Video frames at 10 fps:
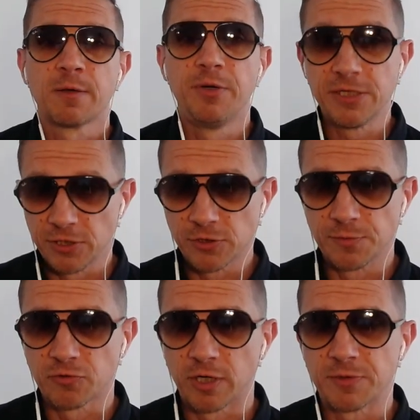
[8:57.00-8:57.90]
please do
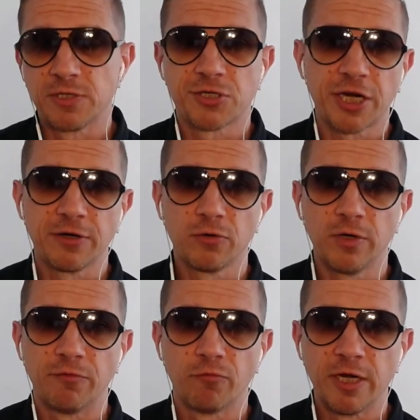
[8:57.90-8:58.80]
subscribe to this channel.
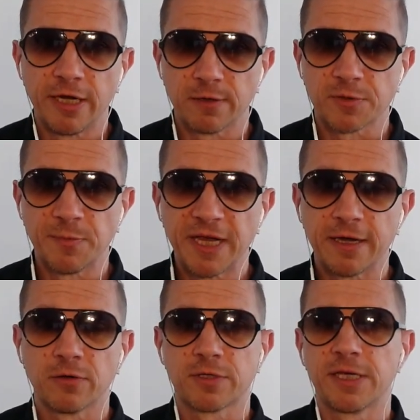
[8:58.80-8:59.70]
It really helps me
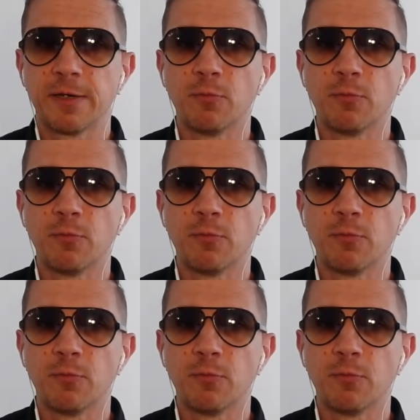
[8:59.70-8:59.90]
out to get